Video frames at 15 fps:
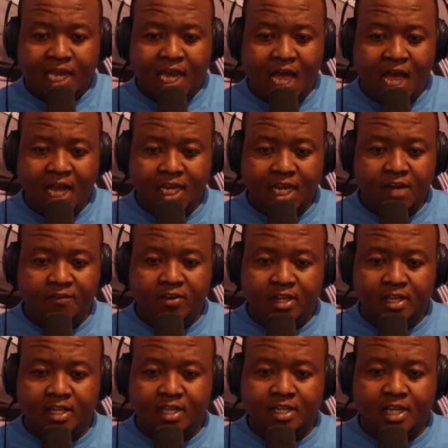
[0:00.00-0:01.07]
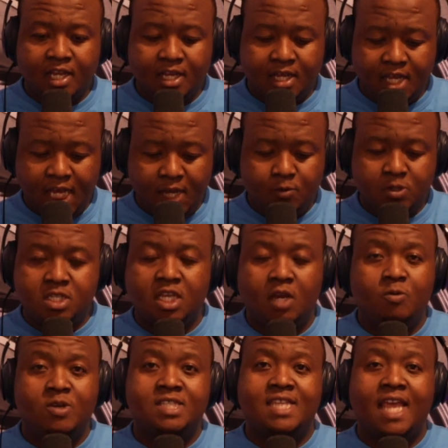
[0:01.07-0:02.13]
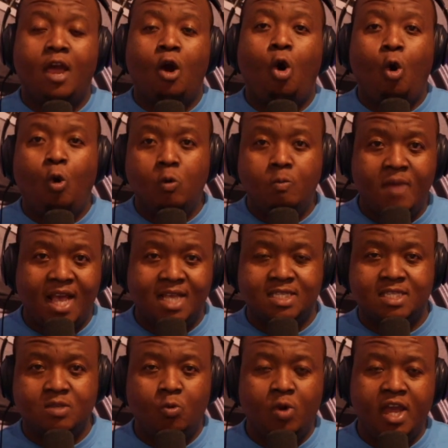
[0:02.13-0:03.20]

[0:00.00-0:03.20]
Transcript: I can't even, like, it was a whole mess.